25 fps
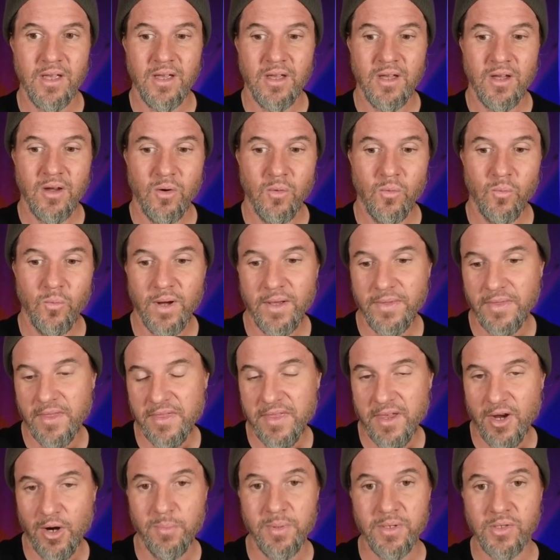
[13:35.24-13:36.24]
when the
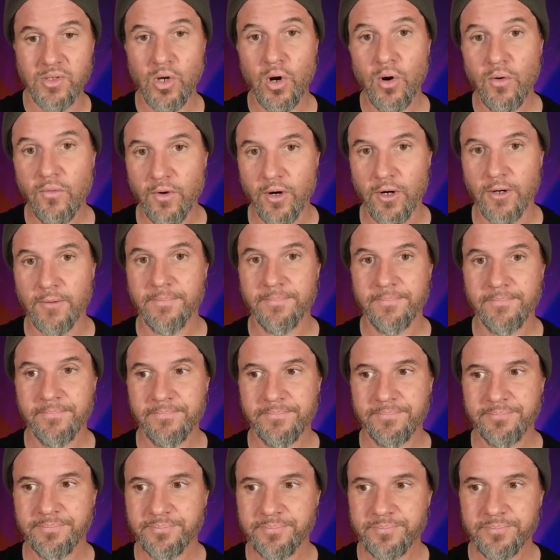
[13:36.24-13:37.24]
therapy's over
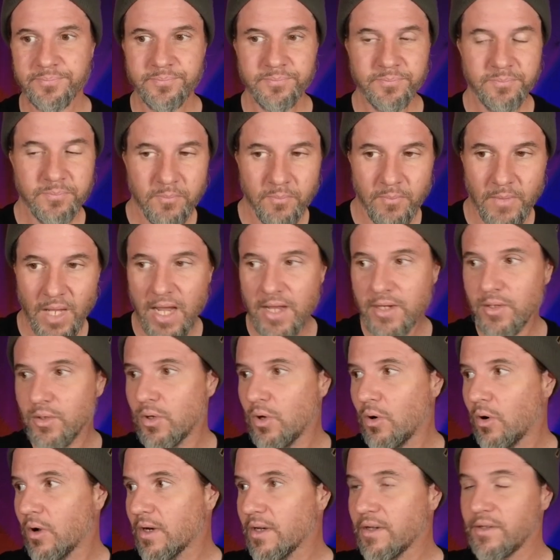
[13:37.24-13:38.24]
and you
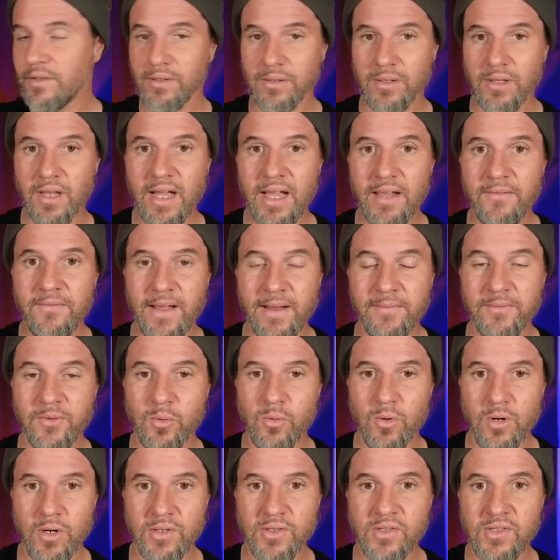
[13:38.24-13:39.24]
go on in your life
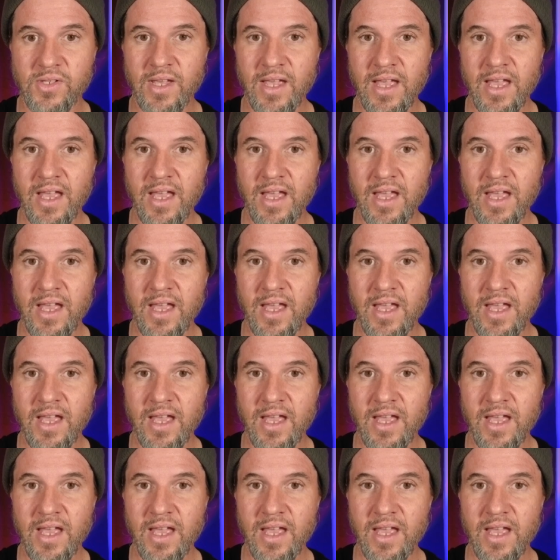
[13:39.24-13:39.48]
afterwards